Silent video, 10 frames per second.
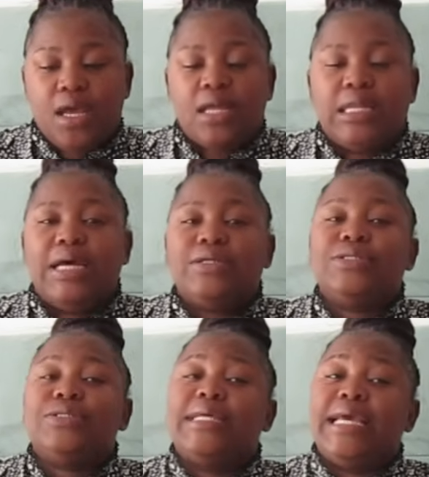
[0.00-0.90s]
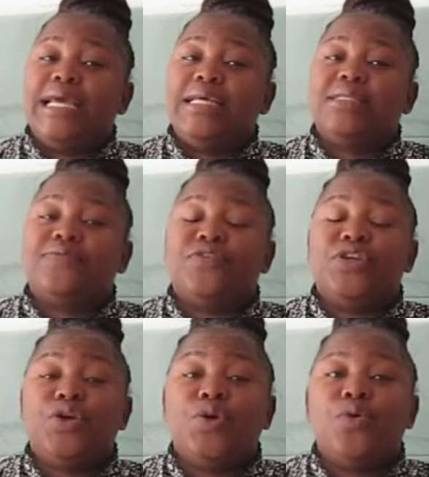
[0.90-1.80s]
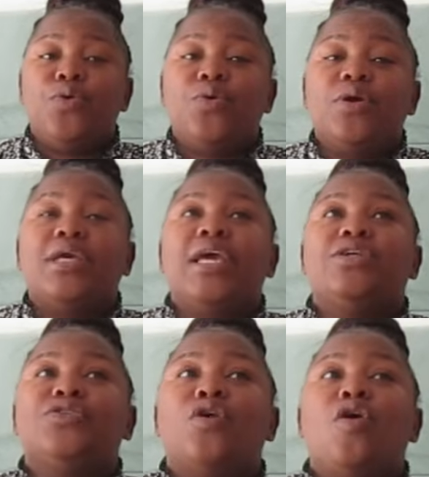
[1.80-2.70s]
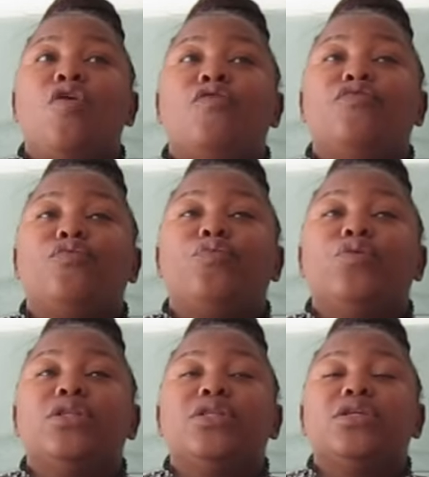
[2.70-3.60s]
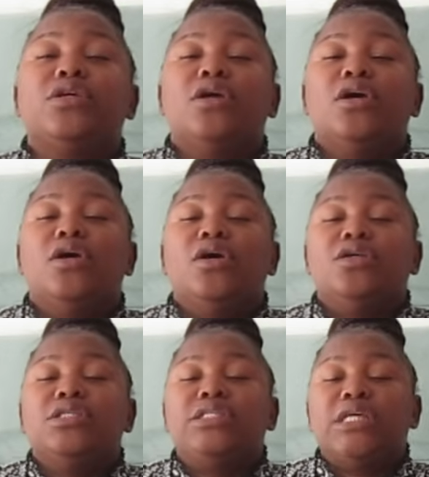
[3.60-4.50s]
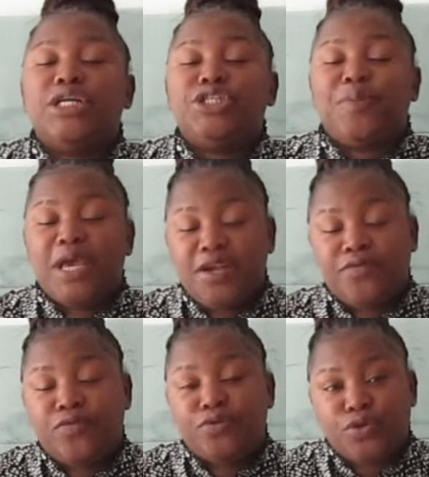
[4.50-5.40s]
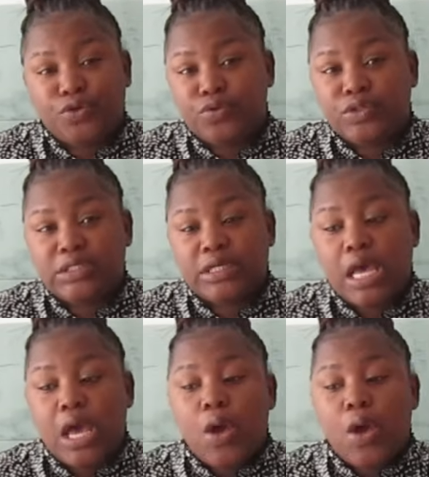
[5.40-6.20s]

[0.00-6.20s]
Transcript: Now today's video kicks off with such painful news.